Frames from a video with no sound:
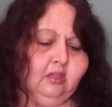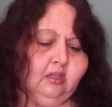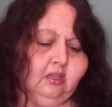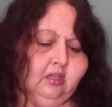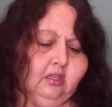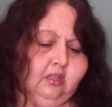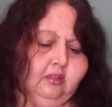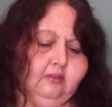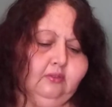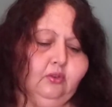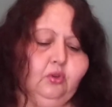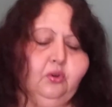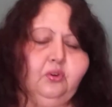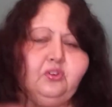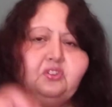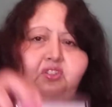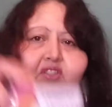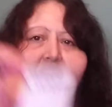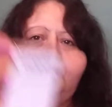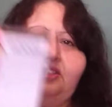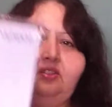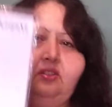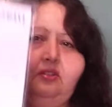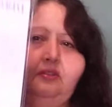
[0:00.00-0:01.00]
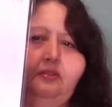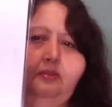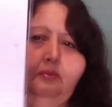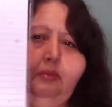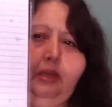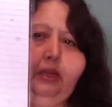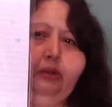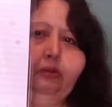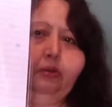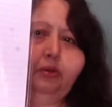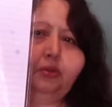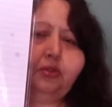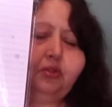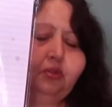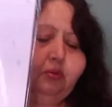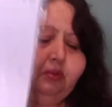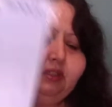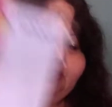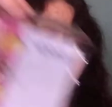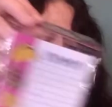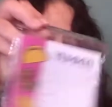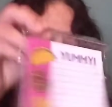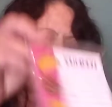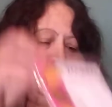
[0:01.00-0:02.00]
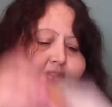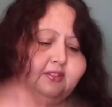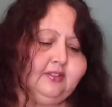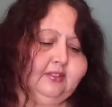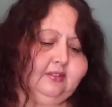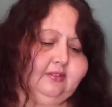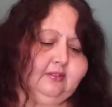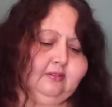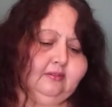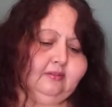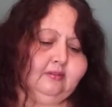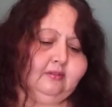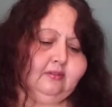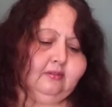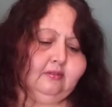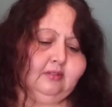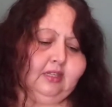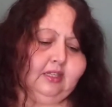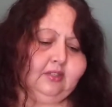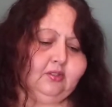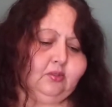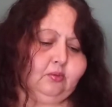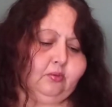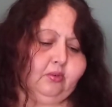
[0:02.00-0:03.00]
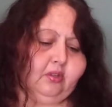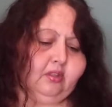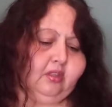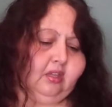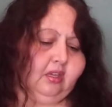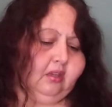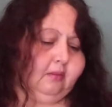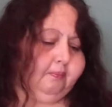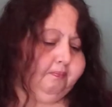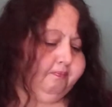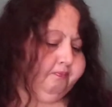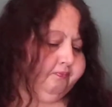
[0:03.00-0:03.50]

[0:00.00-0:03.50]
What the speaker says: And then of course these are for my grocery lists and that sort of thing.